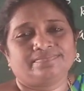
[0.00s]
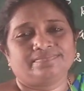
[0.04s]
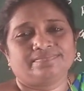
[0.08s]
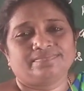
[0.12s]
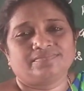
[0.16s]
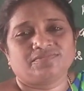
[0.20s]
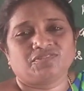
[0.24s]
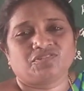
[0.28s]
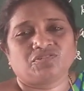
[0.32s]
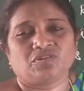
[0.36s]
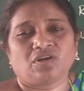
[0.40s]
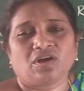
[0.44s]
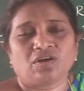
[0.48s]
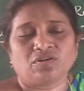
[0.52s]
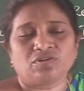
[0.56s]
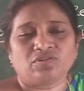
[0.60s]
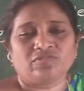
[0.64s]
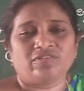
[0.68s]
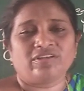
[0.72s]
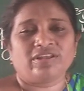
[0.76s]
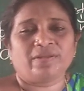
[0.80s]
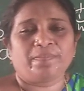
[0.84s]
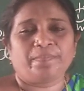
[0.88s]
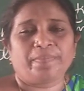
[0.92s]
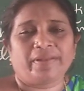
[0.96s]
So how do
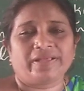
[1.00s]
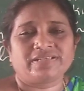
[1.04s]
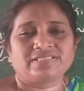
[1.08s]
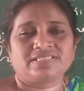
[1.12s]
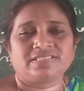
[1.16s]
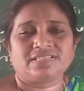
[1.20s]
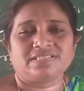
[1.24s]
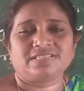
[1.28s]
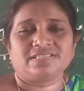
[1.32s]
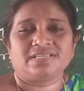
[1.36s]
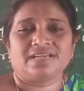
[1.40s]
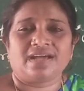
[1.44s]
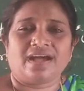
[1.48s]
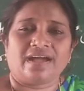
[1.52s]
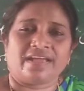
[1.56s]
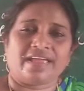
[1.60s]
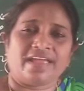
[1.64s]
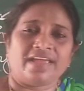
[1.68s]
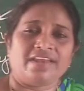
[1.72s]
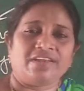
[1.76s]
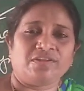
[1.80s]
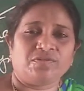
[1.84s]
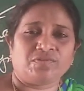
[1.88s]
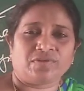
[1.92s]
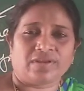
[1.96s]
we replace it?
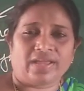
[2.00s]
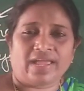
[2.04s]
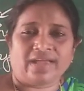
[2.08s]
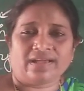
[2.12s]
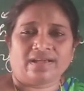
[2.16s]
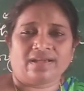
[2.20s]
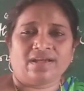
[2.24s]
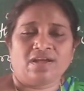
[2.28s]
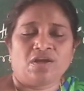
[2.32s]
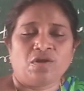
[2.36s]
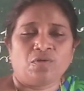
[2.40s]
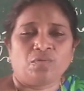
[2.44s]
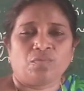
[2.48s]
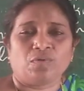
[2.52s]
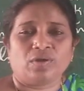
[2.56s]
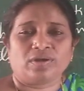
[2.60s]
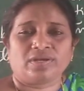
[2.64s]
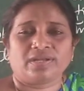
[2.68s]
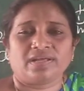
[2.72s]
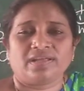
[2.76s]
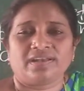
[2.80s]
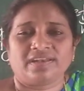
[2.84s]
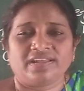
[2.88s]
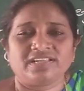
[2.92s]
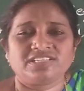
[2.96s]
Again, you take
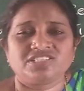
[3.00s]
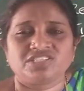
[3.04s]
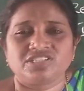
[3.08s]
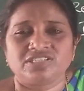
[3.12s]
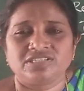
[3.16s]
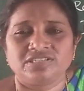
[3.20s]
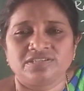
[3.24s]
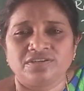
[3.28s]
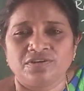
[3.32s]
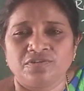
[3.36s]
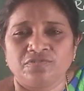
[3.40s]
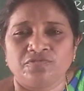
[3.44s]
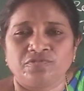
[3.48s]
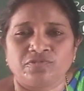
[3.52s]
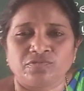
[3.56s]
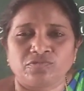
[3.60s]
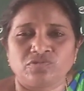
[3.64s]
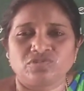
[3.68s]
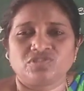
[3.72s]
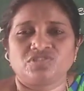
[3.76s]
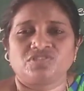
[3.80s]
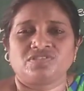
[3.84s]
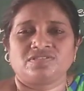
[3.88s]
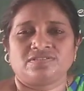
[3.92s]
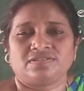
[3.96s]
water-rich
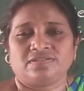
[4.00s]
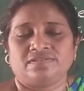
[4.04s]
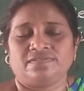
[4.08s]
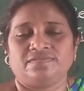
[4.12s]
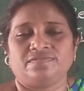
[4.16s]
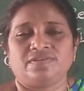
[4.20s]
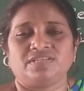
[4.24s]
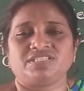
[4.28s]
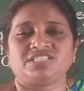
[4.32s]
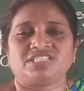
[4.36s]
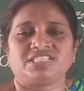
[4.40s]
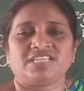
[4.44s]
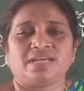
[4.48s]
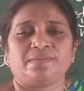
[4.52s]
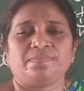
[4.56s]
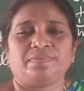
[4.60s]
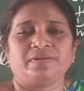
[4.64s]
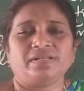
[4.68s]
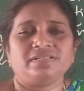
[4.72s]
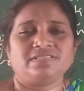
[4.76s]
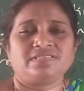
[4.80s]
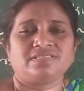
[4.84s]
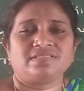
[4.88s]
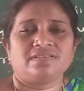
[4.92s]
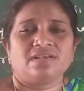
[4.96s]
fruits,
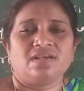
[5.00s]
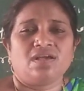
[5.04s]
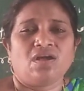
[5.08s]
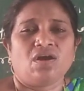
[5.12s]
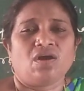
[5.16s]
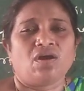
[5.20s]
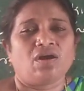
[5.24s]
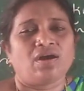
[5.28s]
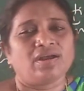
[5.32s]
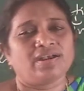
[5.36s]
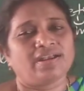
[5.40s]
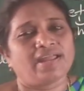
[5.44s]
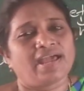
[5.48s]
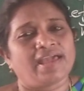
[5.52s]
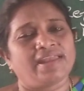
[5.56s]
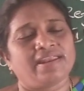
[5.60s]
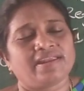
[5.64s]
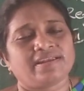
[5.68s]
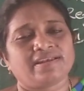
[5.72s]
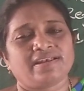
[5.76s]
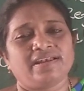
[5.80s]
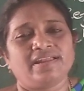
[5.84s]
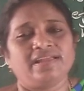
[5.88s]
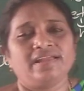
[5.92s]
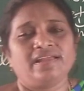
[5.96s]
vegetables, or
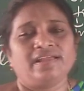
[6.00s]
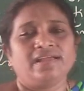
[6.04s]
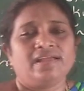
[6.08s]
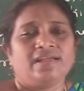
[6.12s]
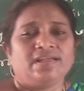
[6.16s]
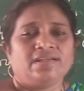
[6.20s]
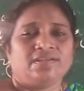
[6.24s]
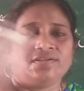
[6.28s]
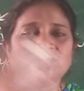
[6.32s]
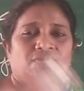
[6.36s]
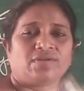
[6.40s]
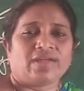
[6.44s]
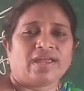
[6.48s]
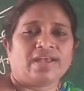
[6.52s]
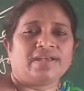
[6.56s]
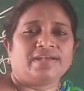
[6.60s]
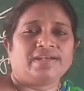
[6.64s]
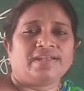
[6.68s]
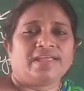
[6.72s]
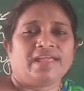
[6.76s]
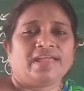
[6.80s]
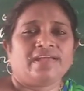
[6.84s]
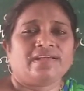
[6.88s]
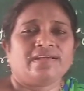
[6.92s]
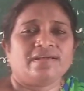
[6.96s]
directly you can
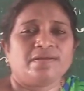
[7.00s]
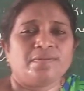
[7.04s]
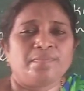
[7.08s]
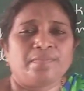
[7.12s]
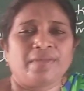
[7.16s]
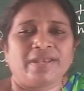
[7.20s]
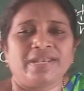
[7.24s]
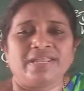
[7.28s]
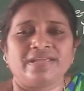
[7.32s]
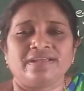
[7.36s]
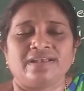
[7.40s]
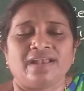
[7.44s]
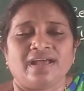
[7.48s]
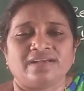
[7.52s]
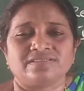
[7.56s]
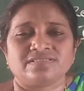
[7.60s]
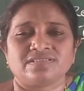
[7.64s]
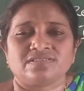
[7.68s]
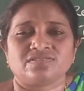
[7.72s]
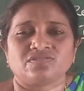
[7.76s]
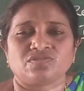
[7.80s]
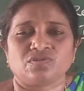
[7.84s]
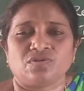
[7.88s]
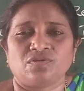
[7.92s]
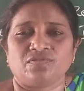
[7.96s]
take many
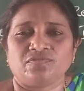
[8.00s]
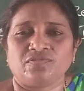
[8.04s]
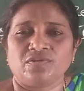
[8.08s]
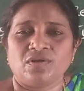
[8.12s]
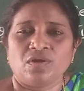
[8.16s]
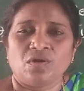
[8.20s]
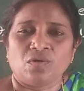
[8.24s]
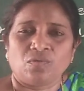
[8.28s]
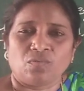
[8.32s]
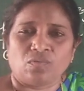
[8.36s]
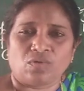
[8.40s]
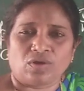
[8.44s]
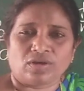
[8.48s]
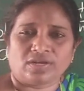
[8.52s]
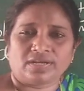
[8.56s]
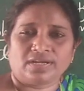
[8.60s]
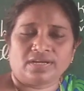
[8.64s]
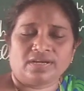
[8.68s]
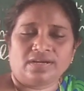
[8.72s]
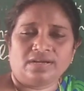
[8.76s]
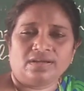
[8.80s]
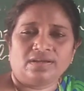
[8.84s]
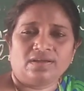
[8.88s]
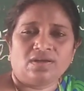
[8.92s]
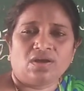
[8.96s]
glasses of water
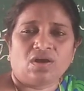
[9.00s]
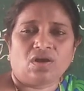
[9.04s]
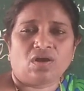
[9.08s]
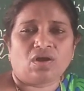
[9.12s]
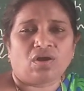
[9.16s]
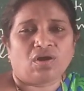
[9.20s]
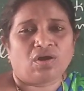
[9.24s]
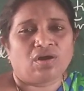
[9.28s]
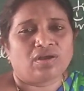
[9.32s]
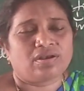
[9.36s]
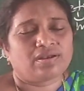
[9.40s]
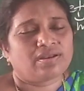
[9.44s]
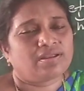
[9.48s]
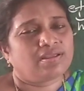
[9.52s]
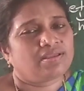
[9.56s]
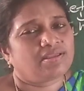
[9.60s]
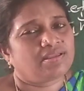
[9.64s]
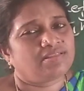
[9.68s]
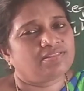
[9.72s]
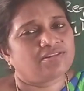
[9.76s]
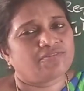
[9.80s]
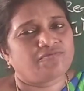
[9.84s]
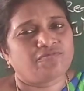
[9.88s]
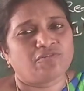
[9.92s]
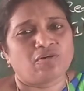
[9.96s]
or
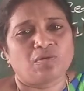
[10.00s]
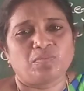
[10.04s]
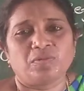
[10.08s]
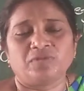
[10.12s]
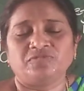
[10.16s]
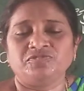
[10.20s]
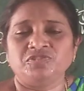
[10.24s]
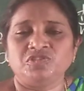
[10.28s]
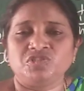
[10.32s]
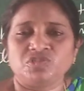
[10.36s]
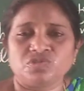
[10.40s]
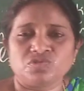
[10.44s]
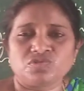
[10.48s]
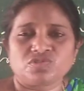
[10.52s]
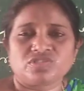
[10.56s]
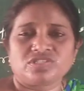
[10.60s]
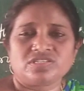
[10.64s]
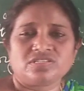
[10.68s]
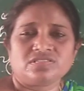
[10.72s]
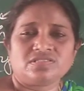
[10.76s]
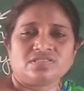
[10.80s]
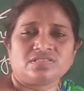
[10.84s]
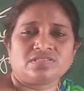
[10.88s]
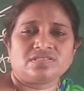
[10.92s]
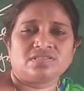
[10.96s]
in the form of
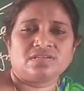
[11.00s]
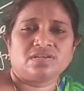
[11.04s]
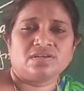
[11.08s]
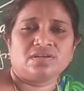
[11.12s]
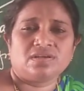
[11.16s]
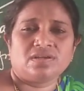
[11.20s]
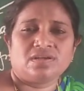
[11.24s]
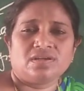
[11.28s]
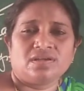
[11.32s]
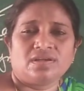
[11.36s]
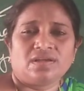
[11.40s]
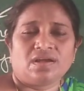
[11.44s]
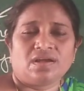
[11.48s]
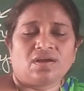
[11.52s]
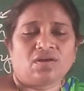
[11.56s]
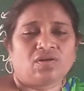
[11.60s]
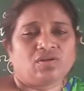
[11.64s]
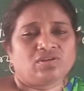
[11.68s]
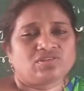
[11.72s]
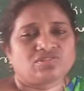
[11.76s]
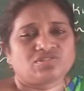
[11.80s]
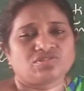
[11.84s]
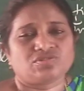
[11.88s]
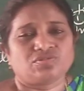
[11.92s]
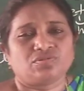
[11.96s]
juices.
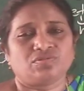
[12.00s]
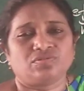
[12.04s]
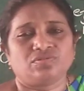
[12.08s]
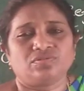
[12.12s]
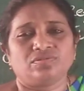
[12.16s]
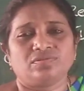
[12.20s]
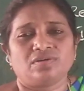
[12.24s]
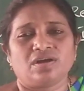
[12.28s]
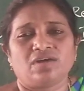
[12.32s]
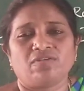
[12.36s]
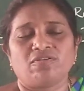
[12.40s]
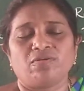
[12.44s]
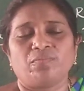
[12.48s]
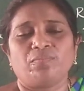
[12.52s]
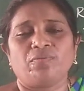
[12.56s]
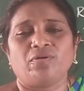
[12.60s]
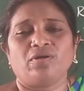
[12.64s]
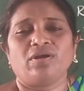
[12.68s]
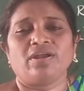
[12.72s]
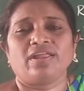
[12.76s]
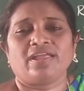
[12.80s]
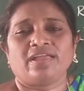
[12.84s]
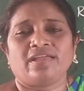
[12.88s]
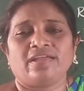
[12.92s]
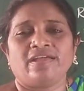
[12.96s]
Also, our
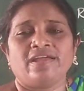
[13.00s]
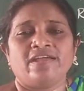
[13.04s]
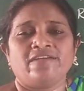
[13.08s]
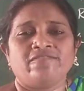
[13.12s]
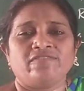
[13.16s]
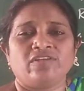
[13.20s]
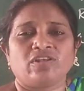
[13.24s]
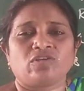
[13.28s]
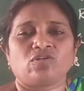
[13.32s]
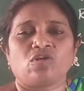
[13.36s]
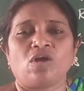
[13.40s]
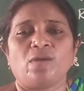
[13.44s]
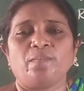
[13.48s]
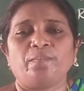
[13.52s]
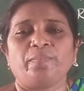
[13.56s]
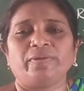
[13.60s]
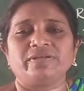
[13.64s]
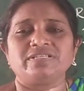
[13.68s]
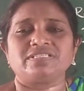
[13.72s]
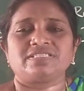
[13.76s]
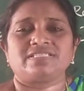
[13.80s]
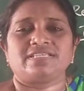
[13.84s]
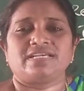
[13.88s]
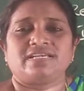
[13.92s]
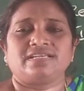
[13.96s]
body will
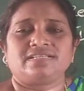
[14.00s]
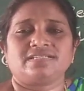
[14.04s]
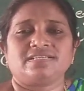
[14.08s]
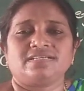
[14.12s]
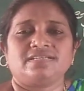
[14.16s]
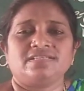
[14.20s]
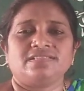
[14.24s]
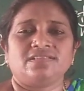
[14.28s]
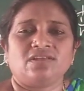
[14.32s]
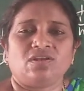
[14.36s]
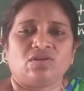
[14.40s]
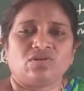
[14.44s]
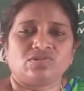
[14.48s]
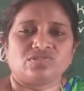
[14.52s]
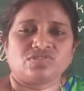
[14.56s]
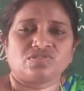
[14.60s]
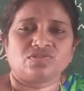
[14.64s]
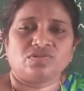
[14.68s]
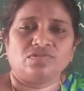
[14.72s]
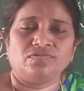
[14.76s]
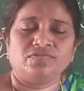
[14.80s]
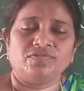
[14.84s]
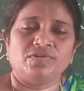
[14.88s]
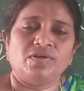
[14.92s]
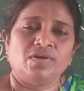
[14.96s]
compensate the loss
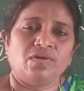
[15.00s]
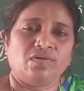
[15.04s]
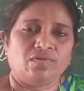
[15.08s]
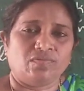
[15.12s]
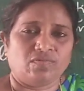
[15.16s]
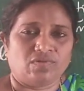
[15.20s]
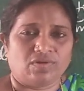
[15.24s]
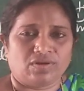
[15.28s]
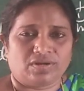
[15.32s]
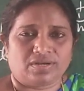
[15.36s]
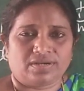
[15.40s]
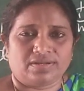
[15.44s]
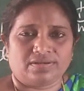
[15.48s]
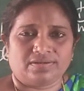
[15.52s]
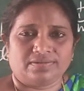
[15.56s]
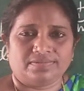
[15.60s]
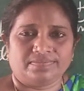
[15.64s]
of water.